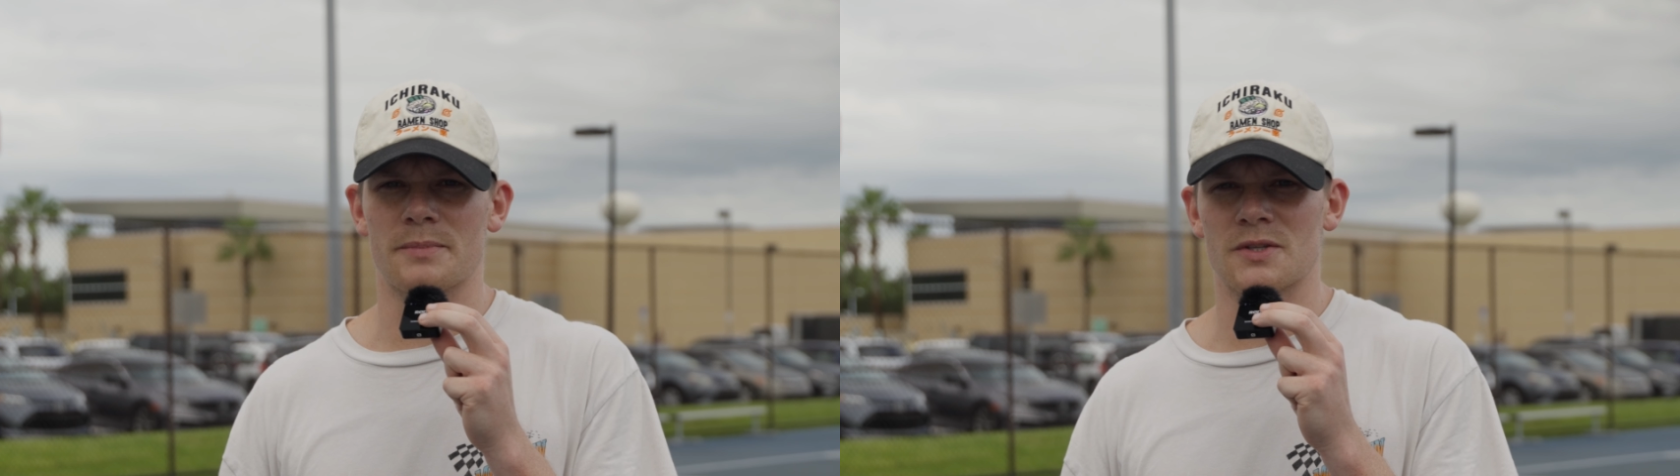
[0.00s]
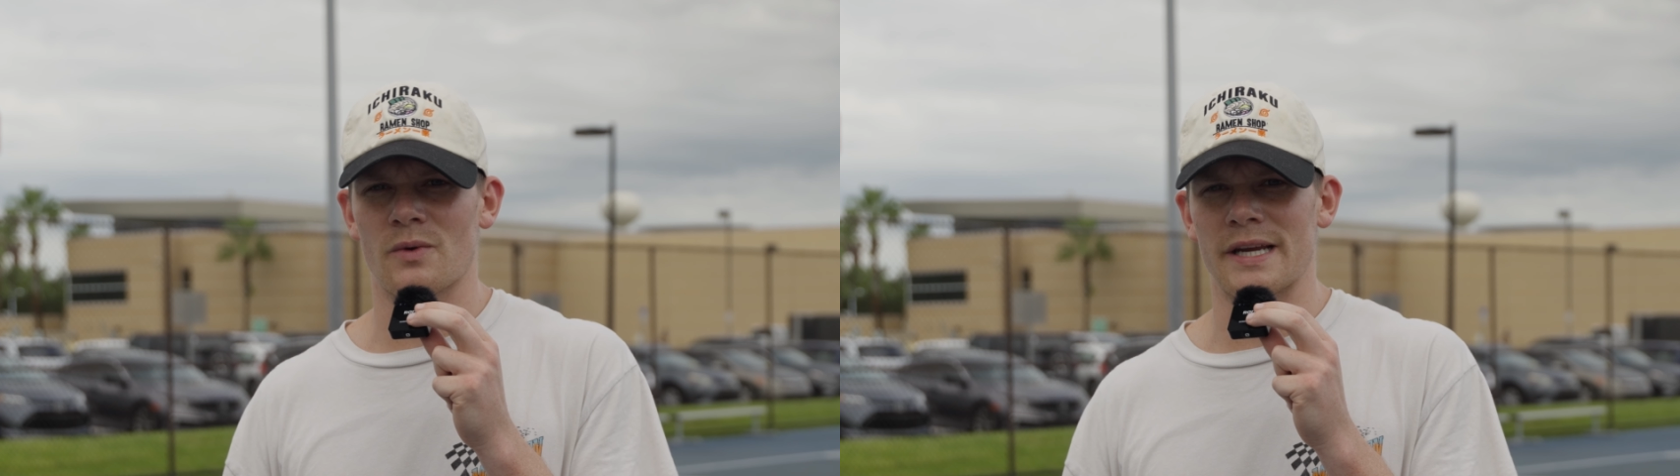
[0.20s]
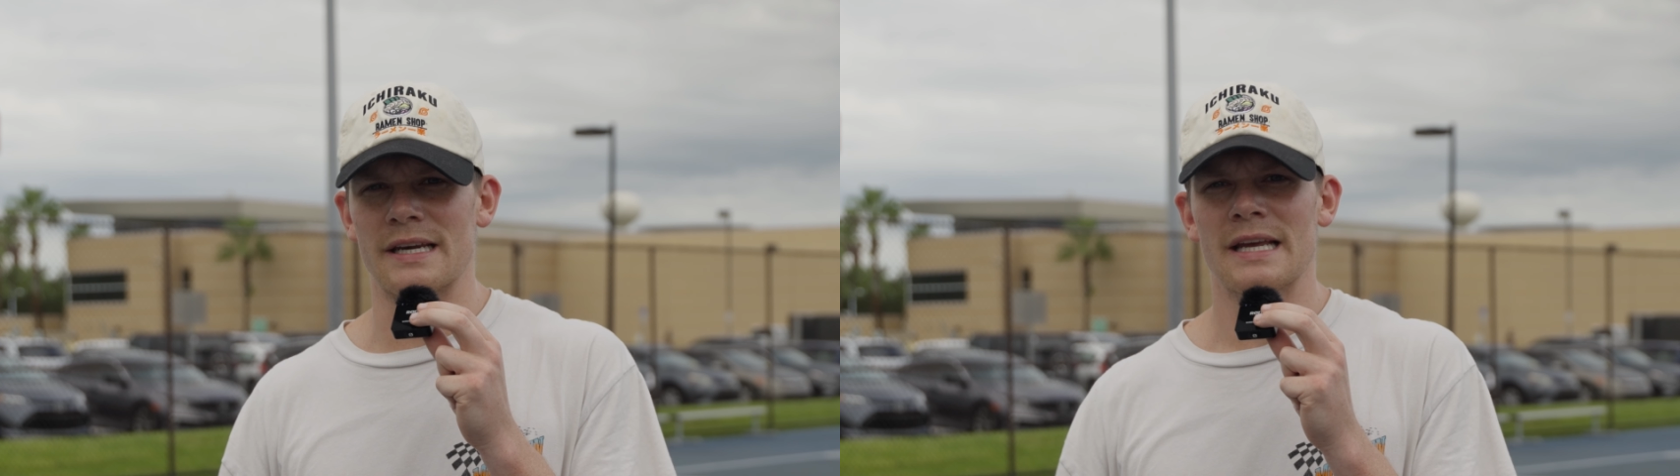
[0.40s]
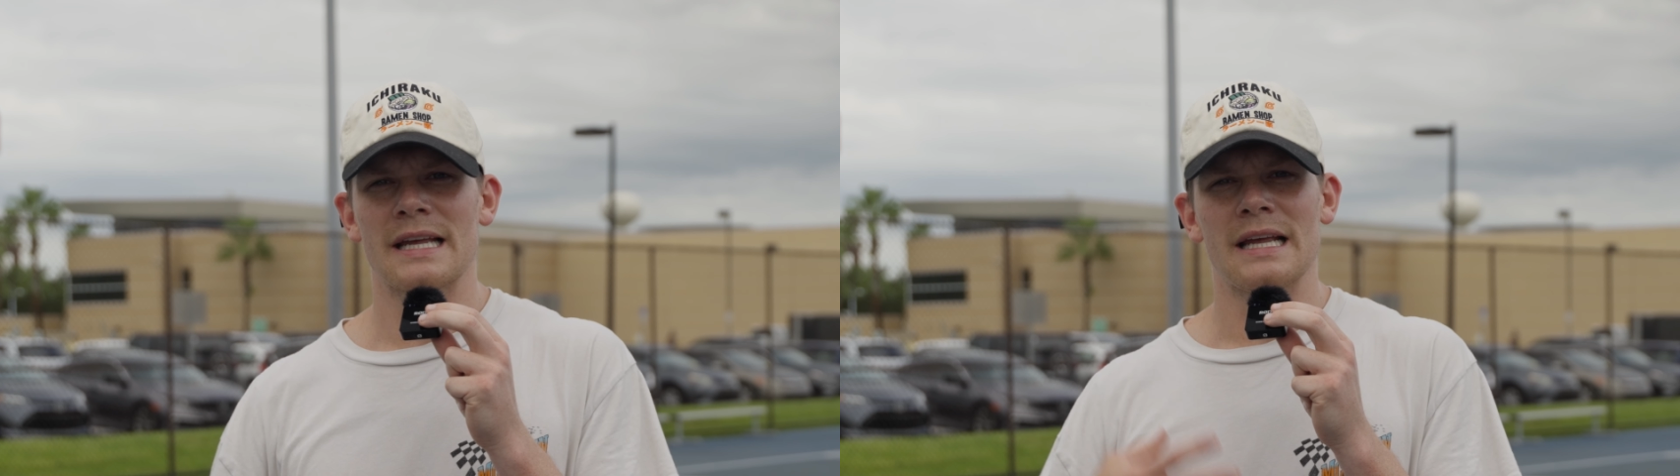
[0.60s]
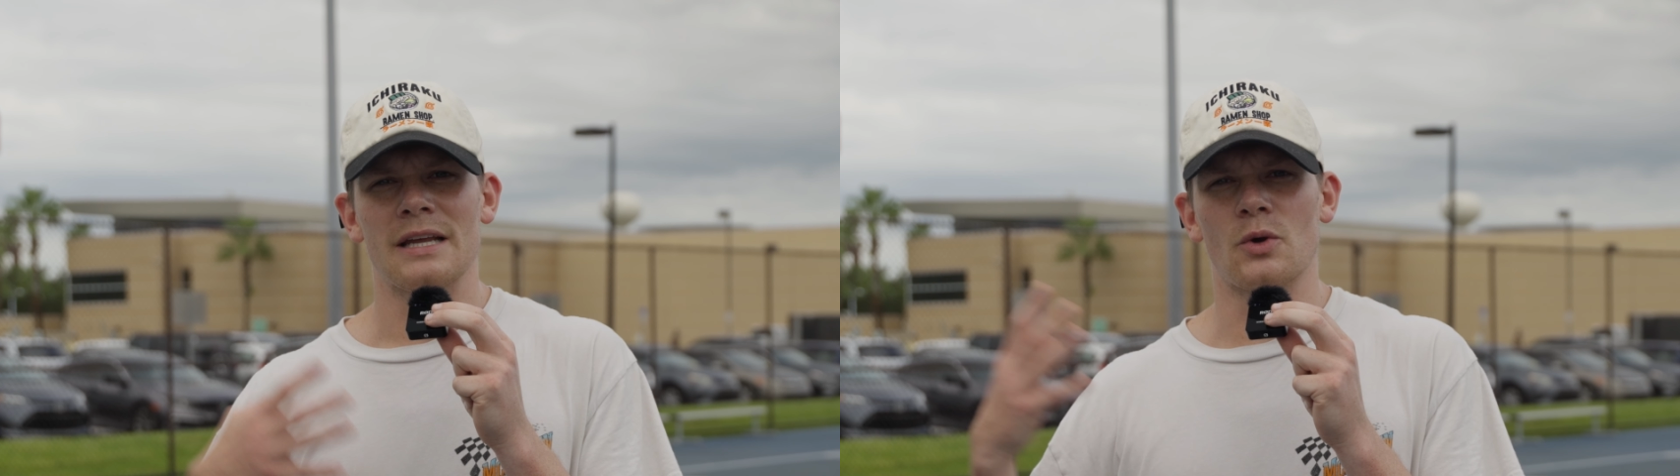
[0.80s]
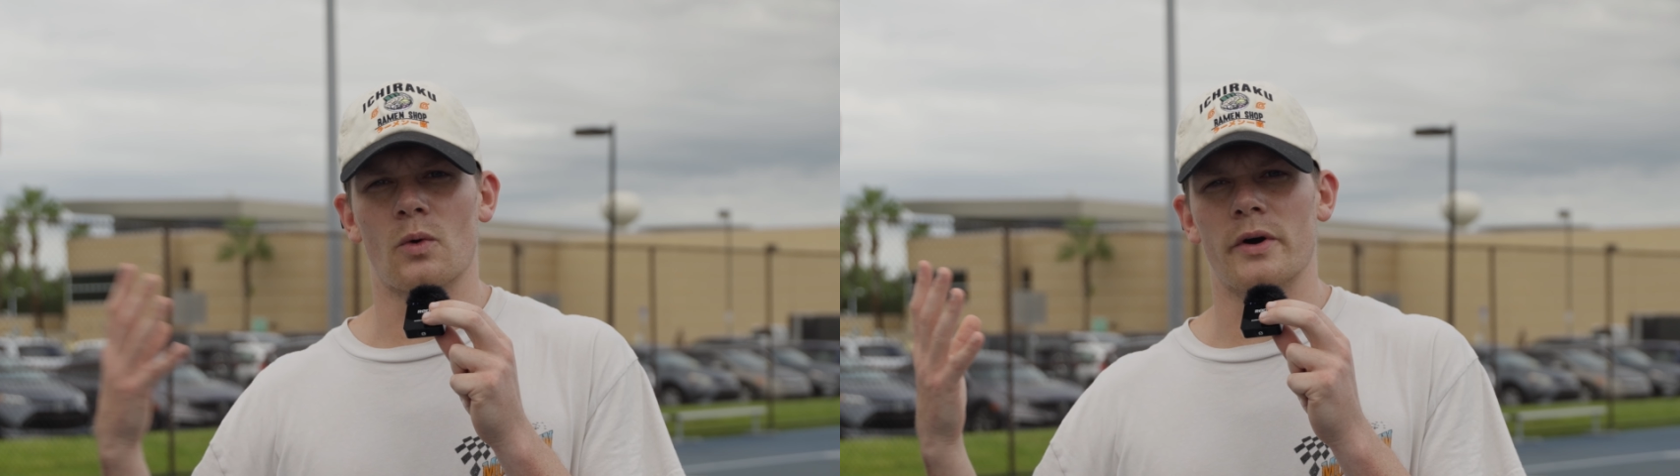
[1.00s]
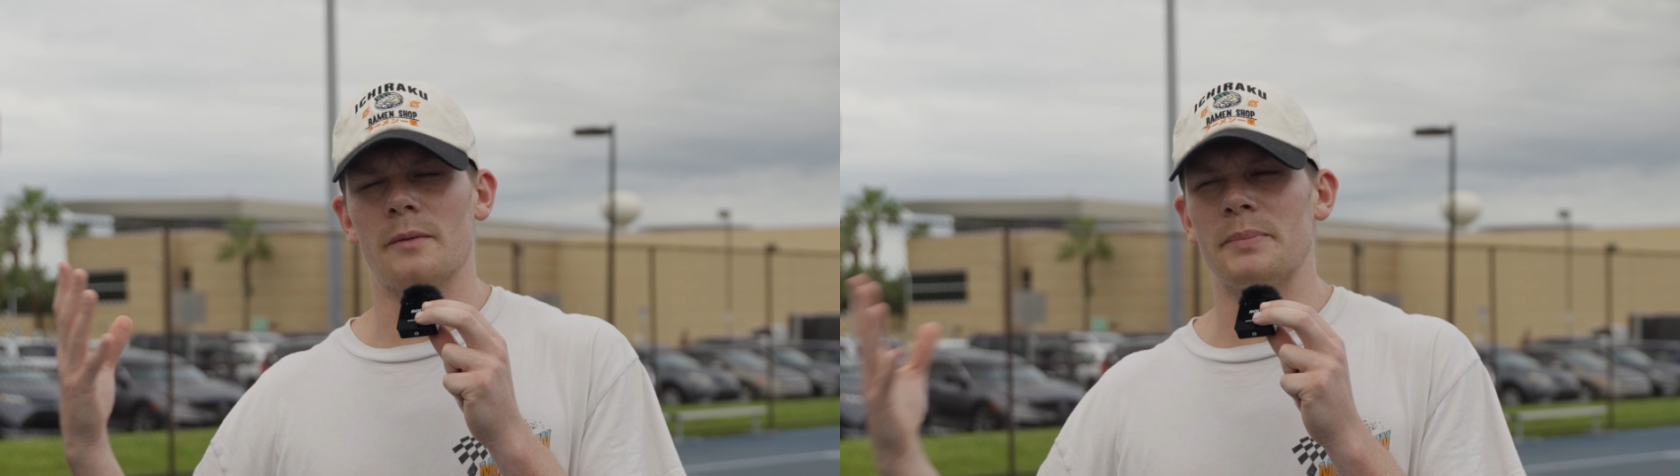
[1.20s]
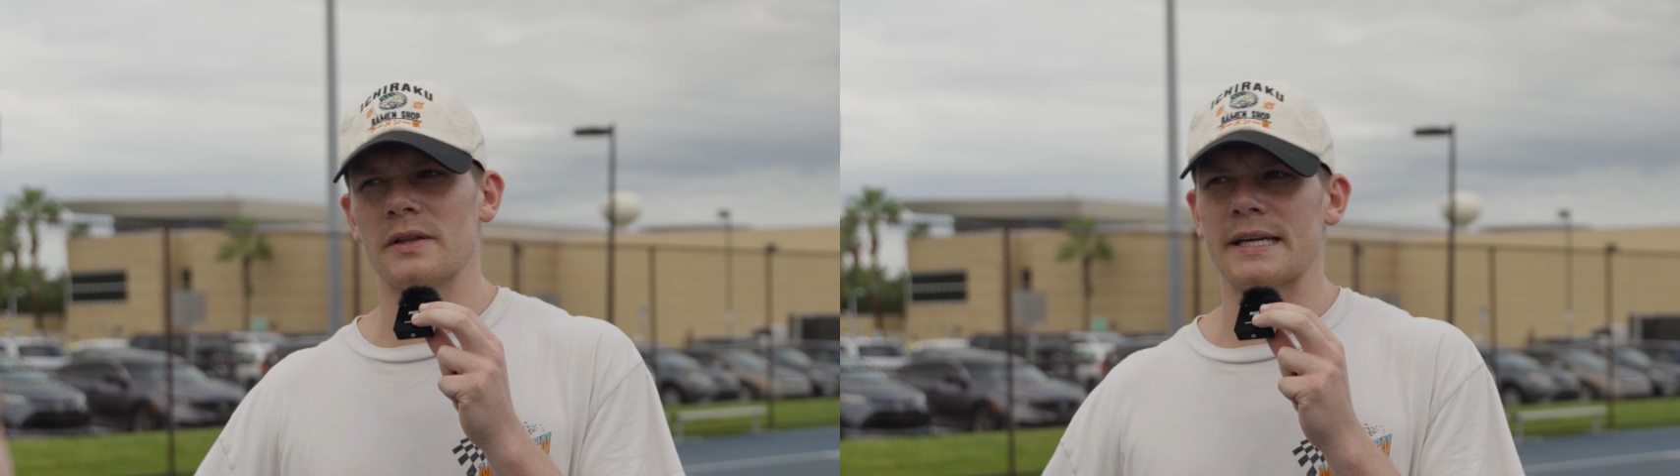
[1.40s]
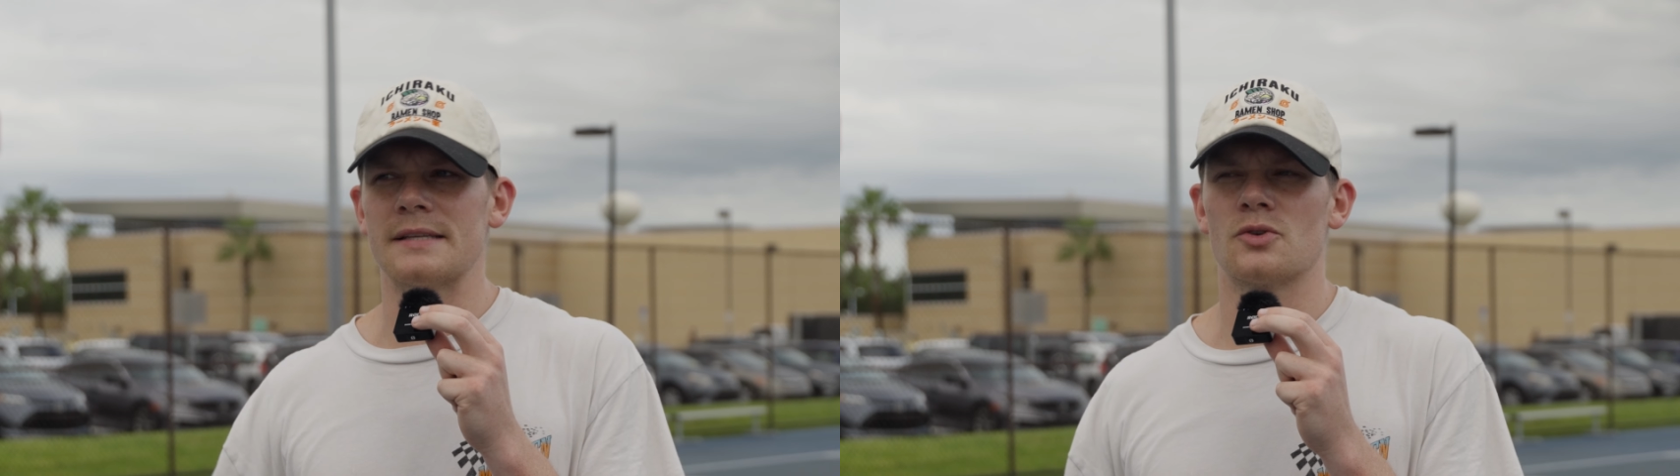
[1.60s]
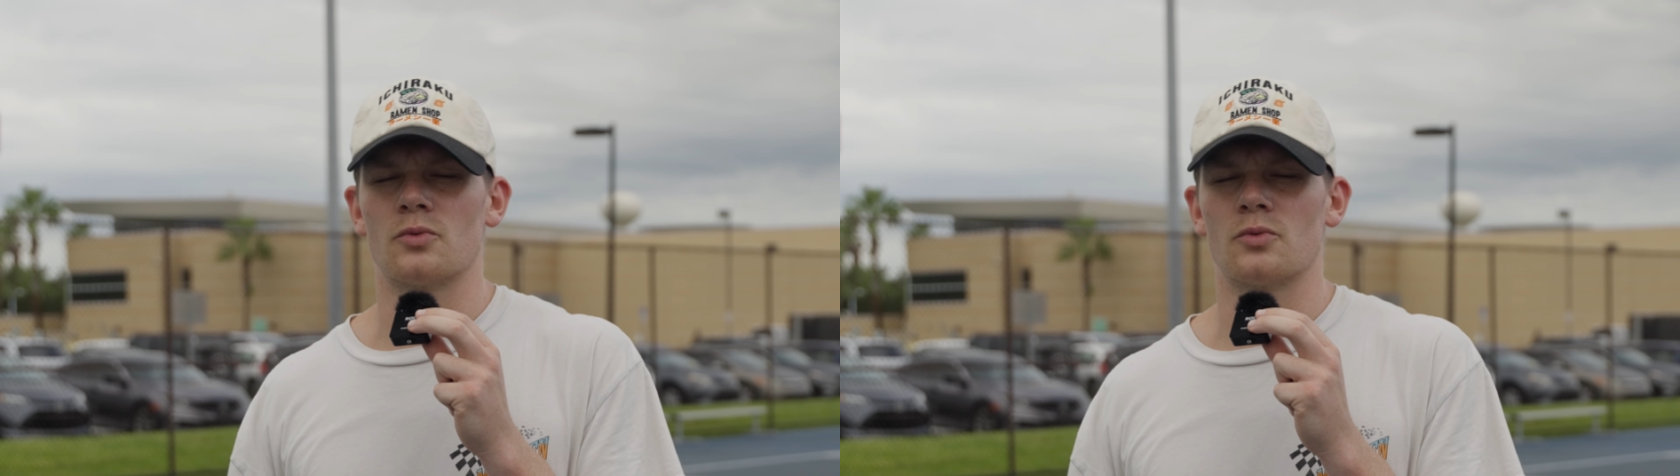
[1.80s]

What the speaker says: between your ability to